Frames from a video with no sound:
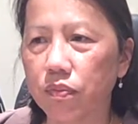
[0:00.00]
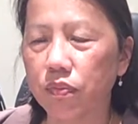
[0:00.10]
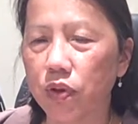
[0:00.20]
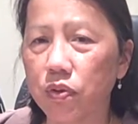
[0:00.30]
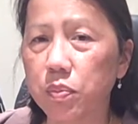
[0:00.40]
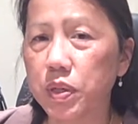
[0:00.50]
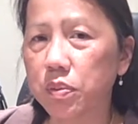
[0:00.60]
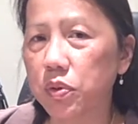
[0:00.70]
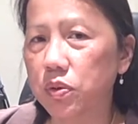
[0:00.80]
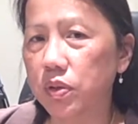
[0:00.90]
very
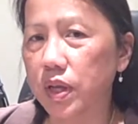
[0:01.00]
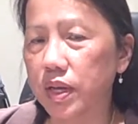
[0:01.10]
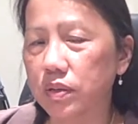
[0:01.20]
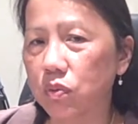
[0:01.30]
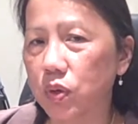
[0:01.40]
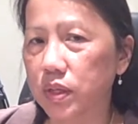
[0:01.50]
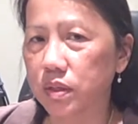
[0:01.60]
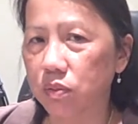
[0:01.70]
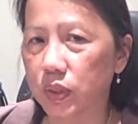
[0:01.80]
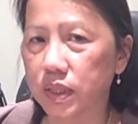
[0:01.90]
minimal, and
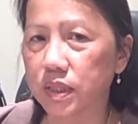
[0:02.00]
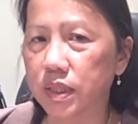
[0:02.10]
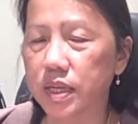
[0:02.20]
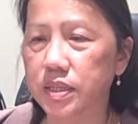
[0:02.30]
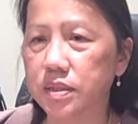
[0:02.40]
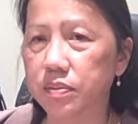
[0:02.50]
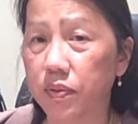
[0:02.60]
one of the lenses,